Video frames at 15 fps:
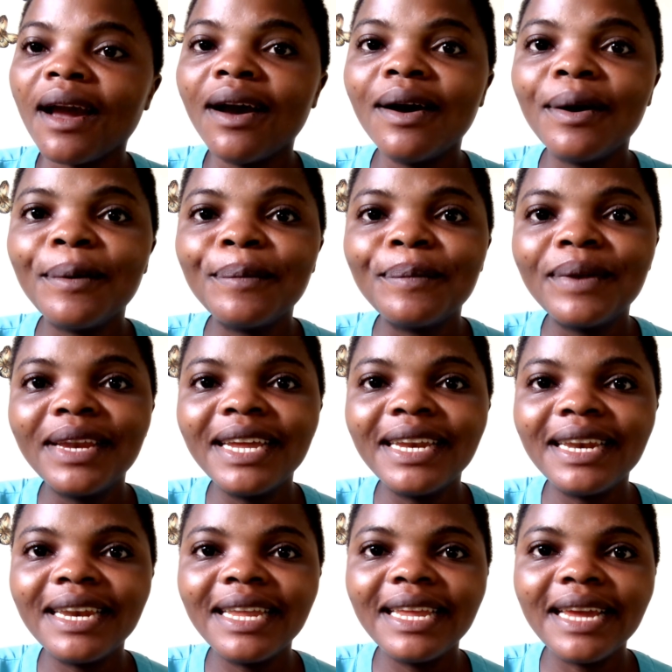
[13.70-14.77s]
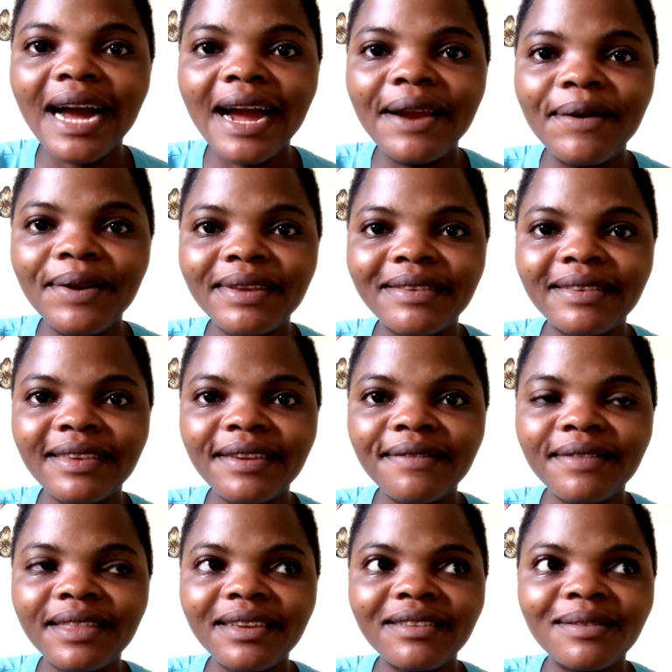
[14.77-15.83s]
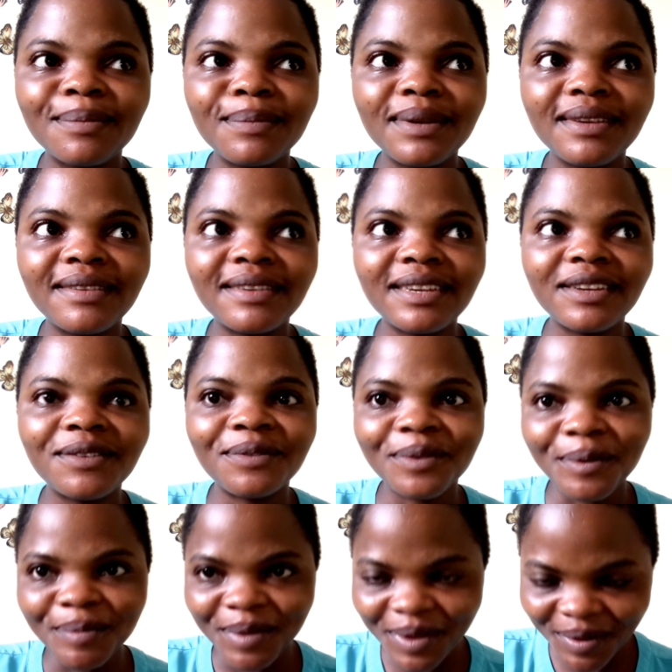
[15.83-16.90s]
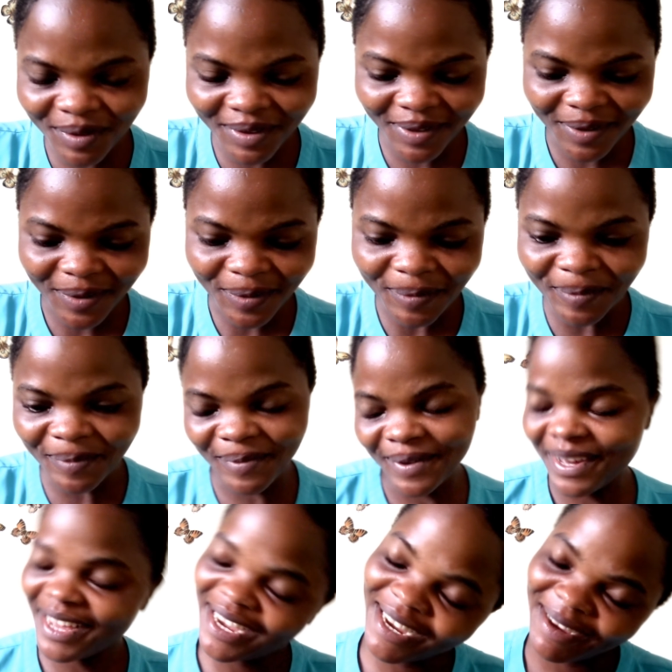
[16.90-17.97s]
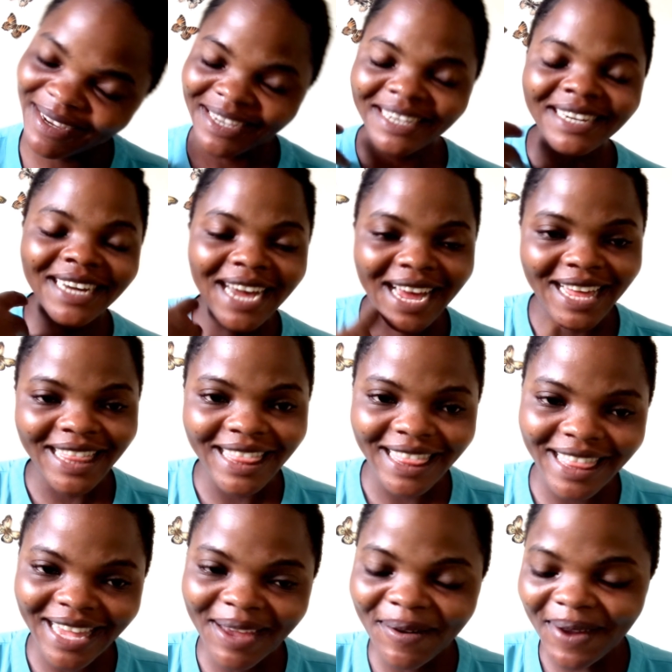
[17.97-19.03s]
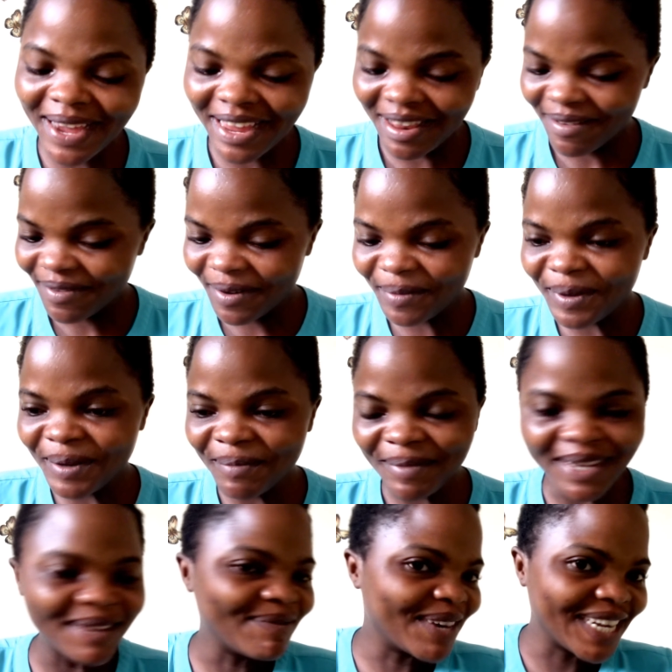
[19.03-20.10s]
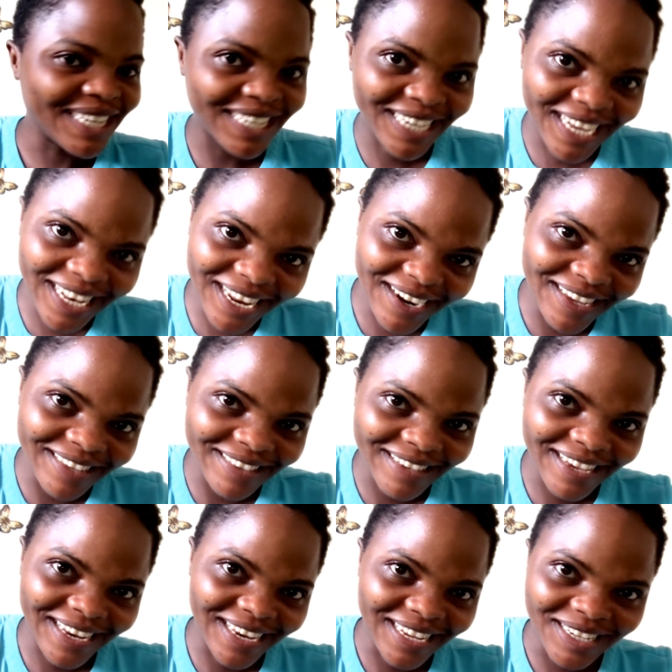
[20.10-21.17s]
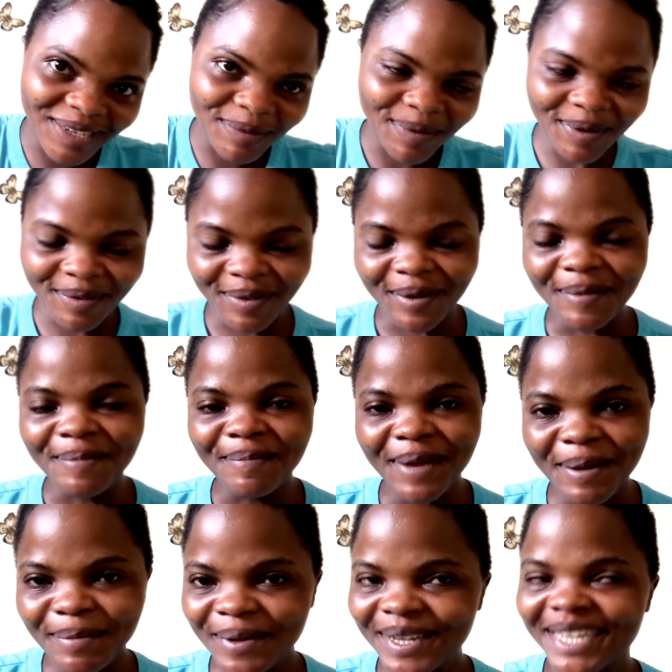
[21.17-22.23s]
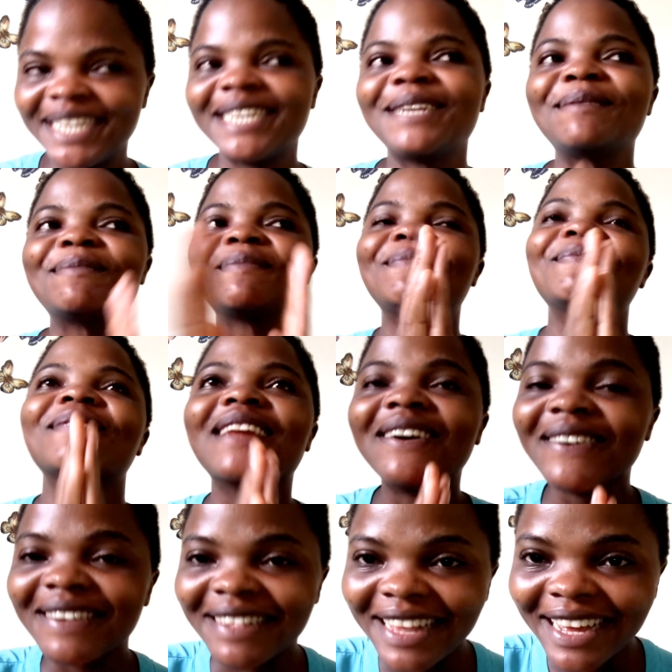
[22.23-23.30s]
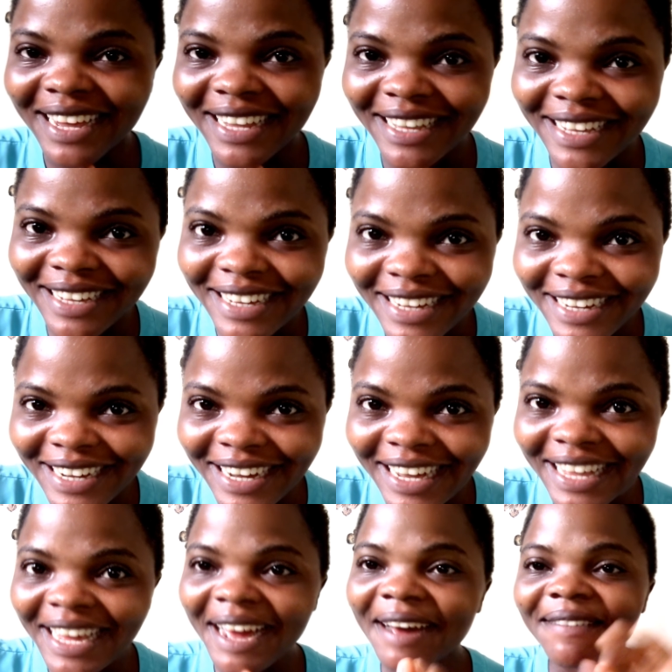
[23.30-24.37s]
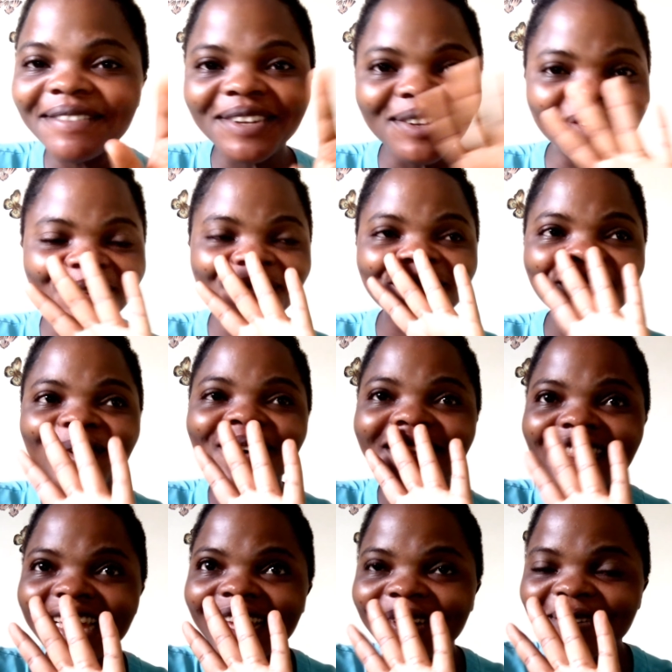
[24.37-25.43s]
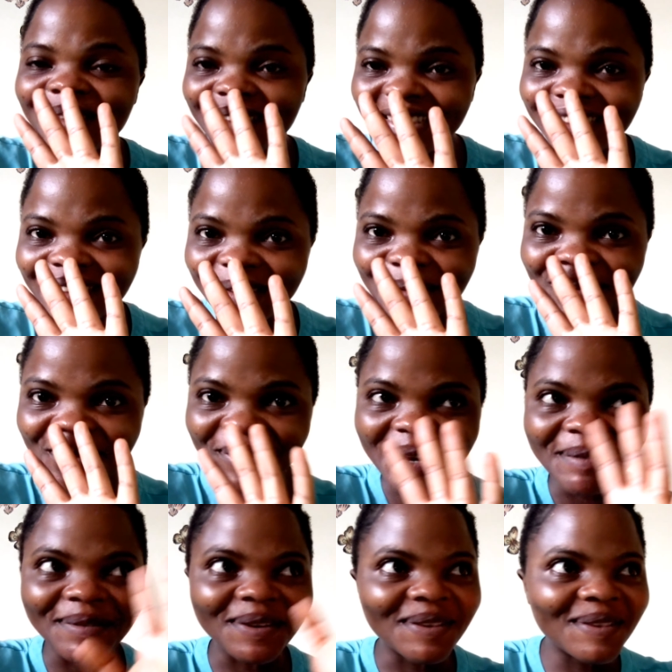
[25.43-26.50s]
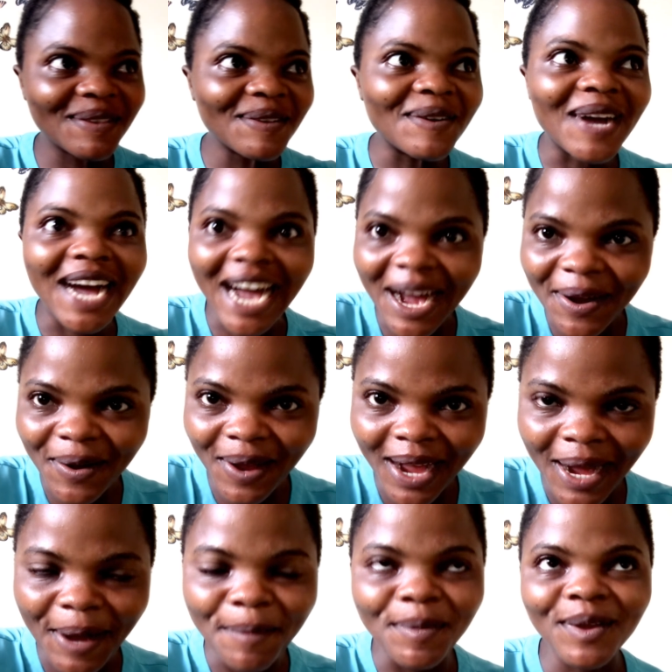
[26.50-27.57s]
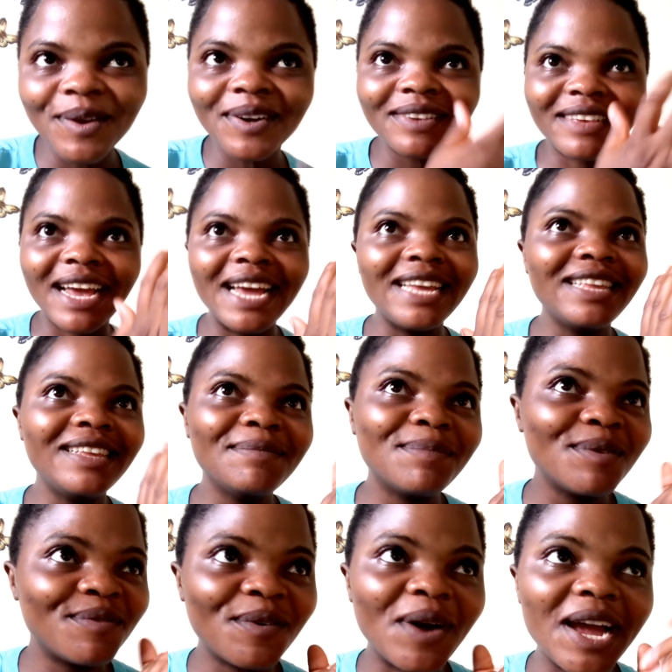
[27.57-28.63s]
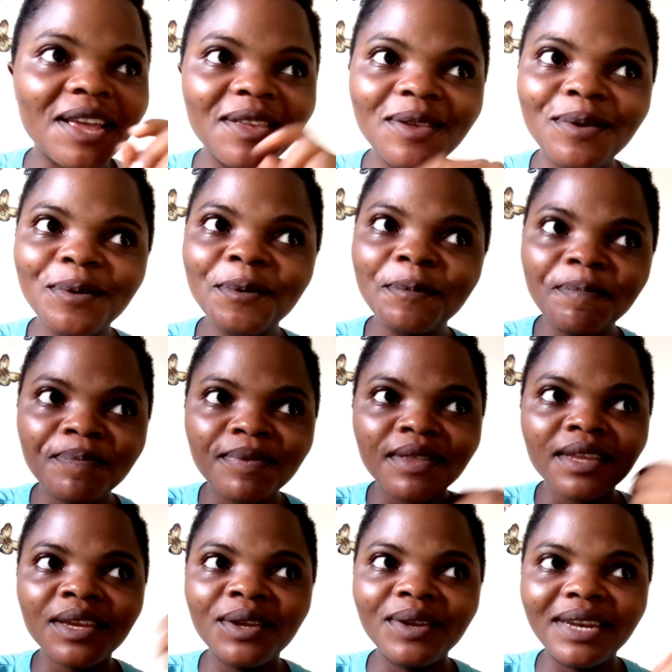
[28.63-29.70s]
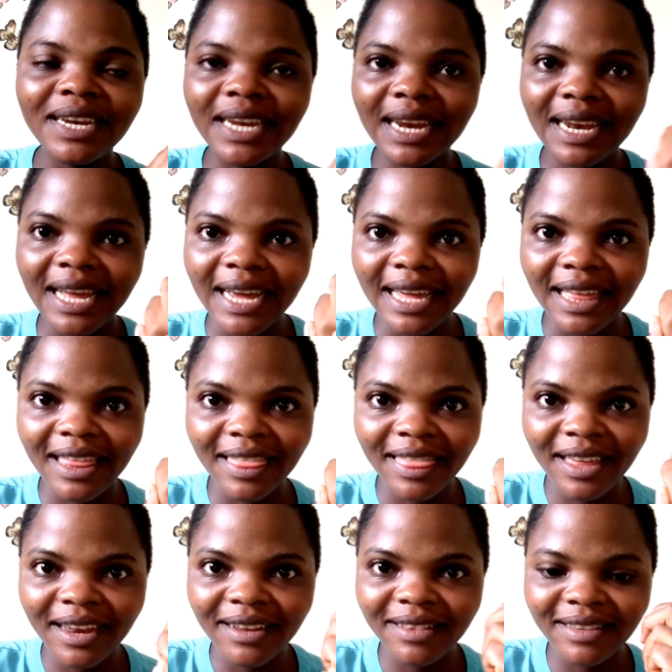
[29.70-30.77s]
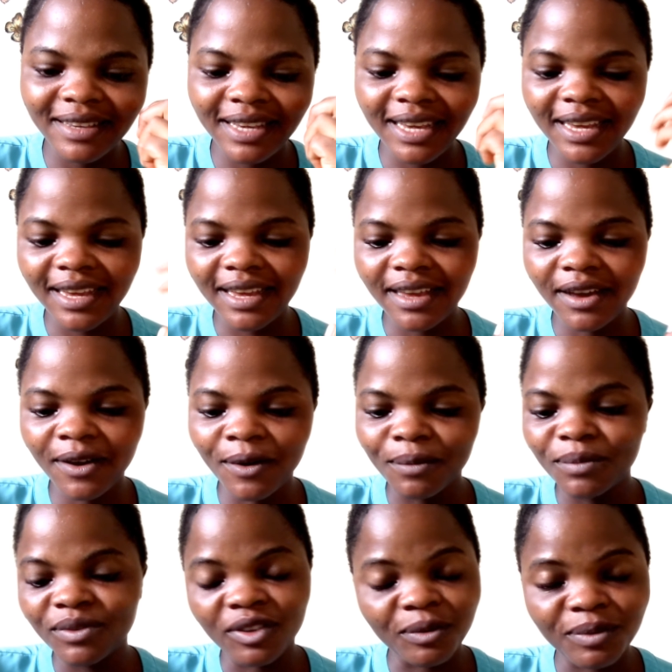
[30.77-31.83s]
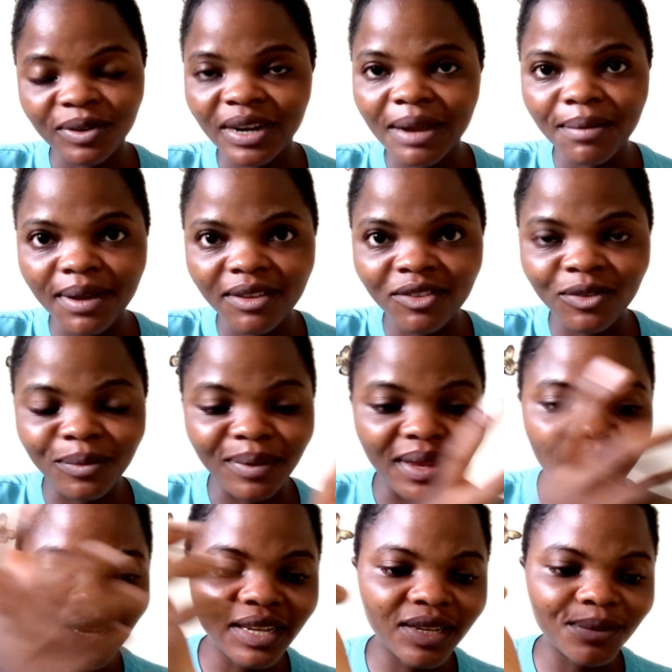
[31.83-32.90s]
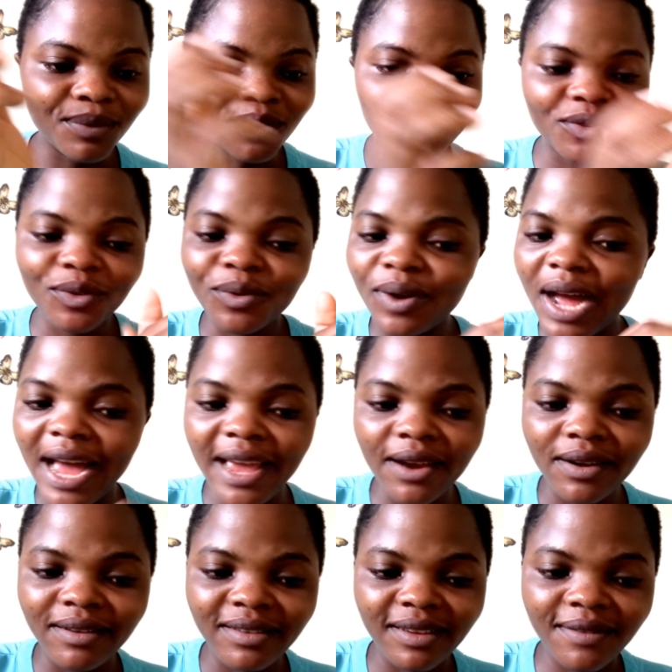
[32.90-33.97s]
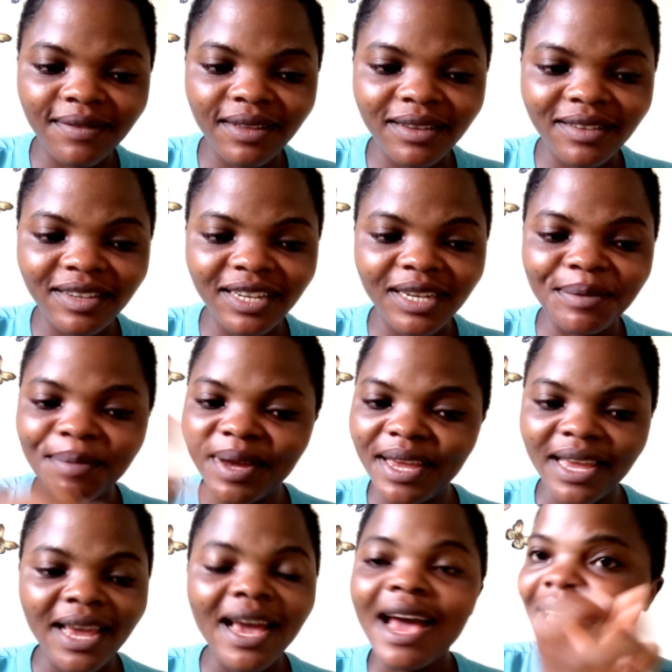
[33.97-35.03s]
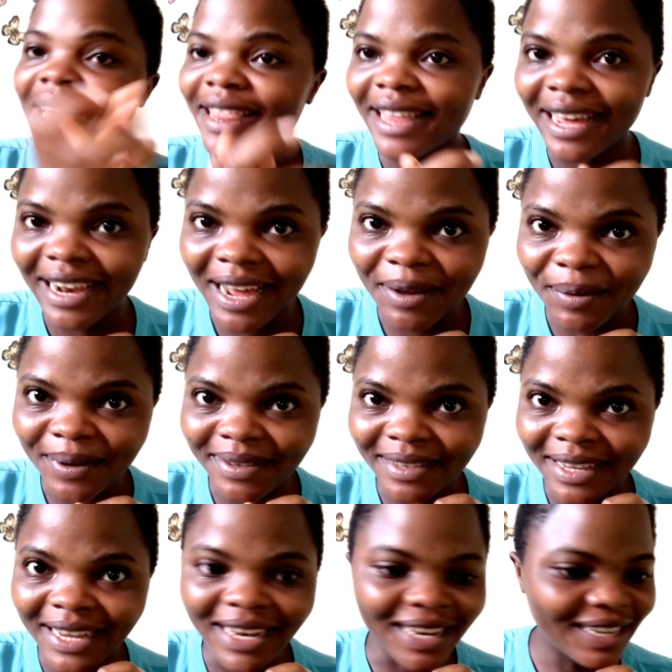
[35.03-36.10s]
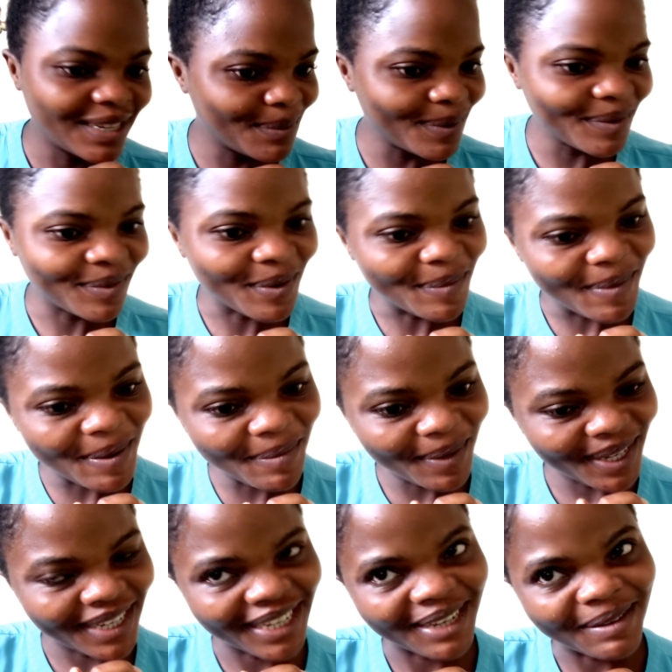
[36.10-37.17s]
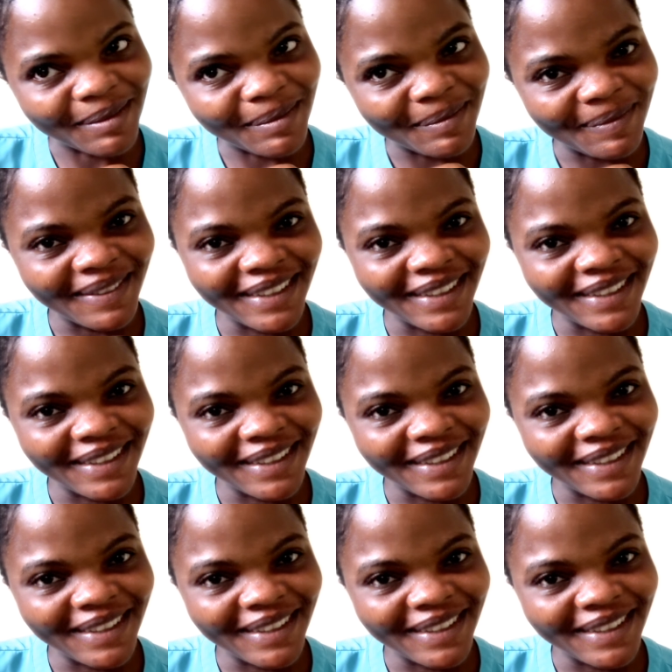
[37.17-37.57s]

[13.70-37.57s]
Lately I received this message from YouTube and they were informing me my channel is eligible for membership. I was like, I have just 4,000 subscribers, so how come? Because before I knew you needed like 30k subscribers to be eligible. So I received this Gmail that I was eligible for membership.